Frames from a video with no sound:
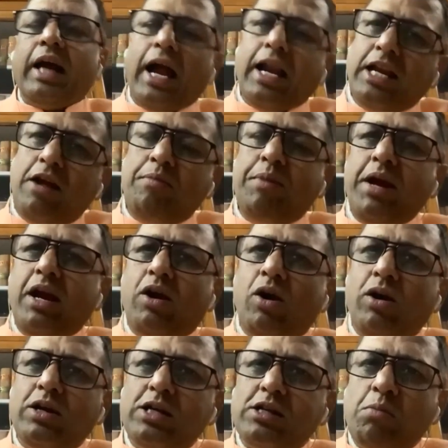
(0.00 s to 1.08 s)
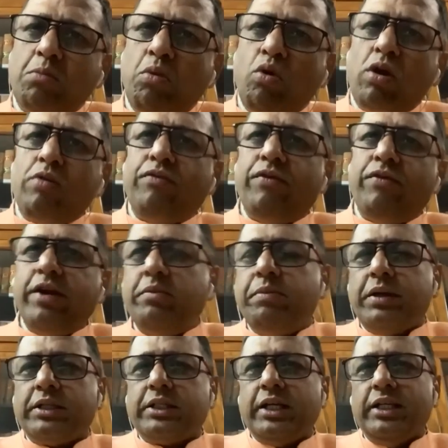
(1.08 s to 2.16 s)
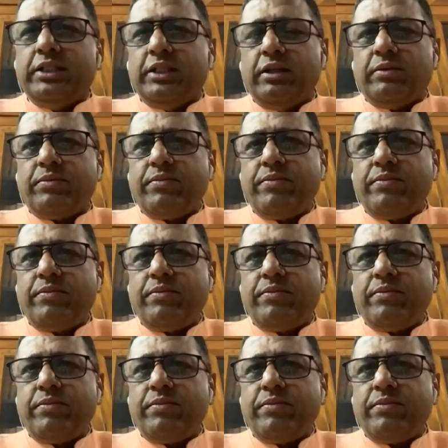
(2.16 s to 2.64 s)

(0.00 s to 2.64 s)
can he be called as a bona fide purchaser?